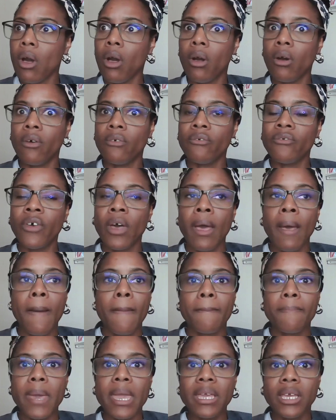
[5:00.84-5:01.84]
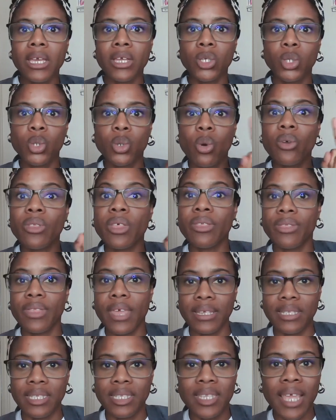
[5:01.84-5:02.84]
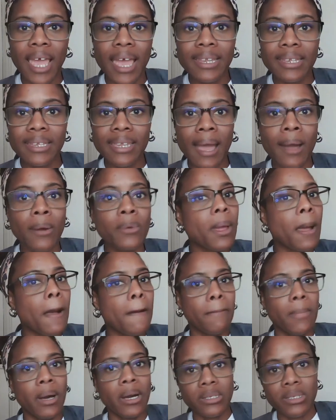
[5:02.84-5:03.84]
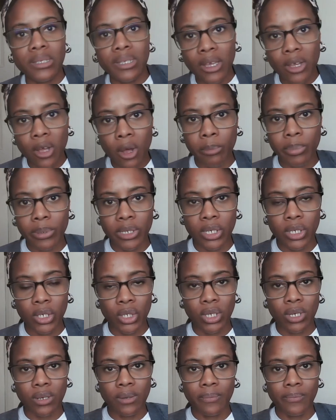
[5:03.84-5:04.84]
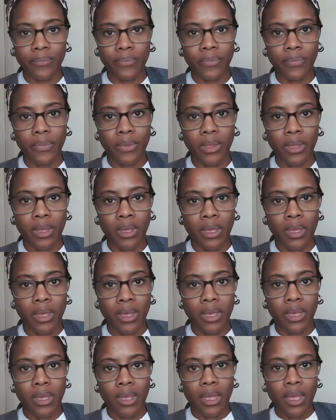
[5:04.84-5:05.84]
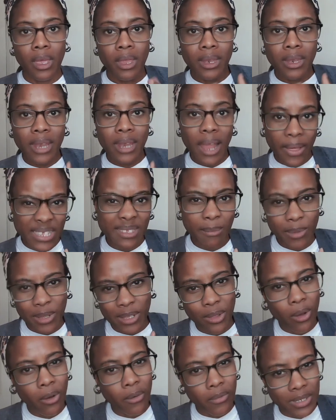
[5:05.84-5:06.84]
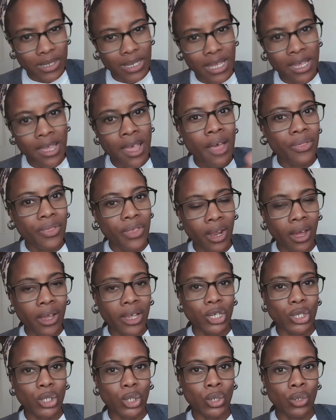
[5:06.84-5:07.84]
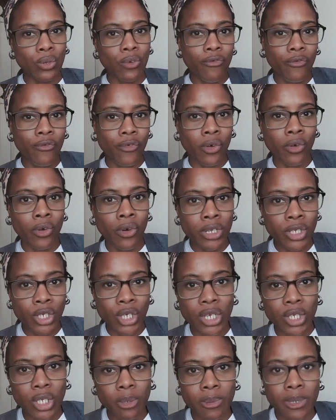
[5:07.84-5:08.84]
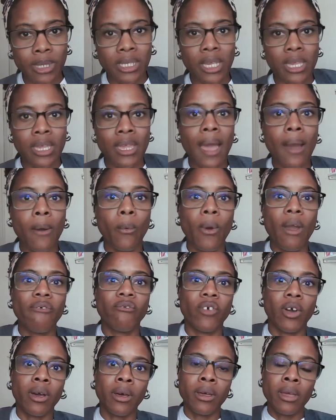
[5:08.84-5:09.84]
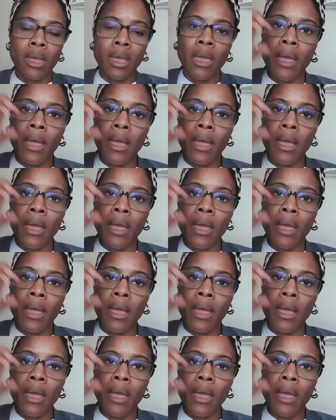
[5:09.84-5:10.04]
of making sure that they stand out amongst their competition. Now, that's something that obviously that I could do for ChatGPT. However,